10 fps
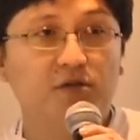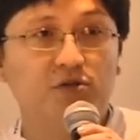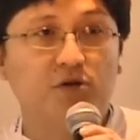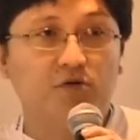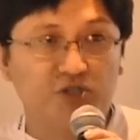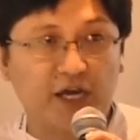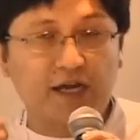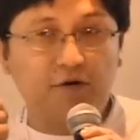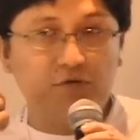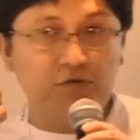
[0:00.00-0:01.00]
So
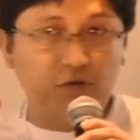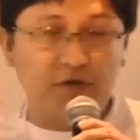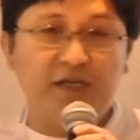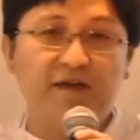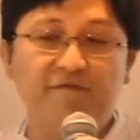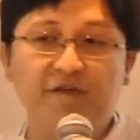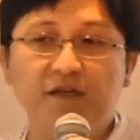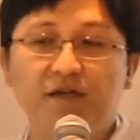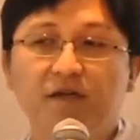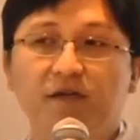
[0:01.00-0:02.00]
check out
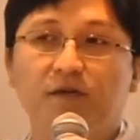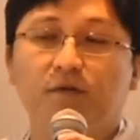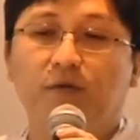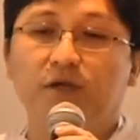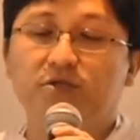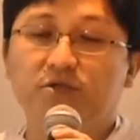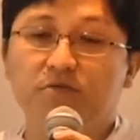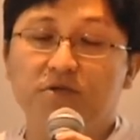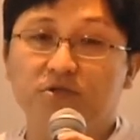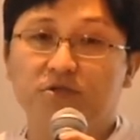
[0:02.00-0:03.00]
nodeenv. Once
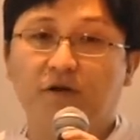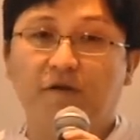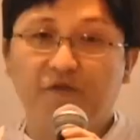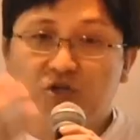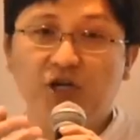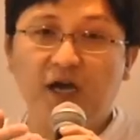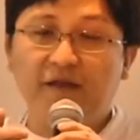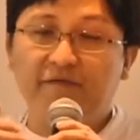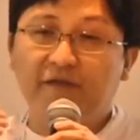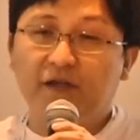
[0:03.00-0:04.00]
you install
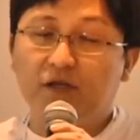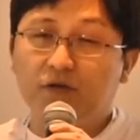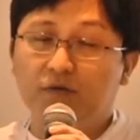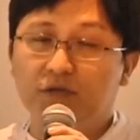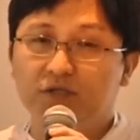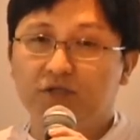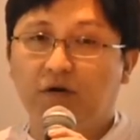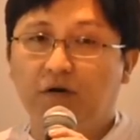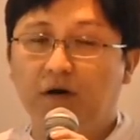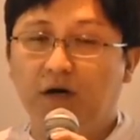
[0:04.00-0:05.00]
virtualenv and you
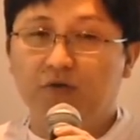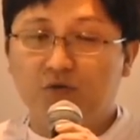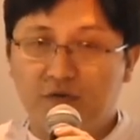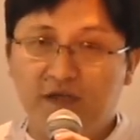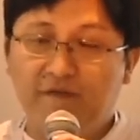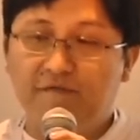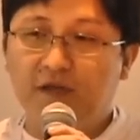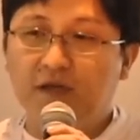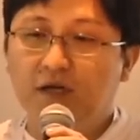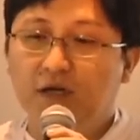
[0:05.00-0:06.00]
install uh,
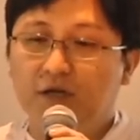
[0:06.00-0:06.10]
nodeenv,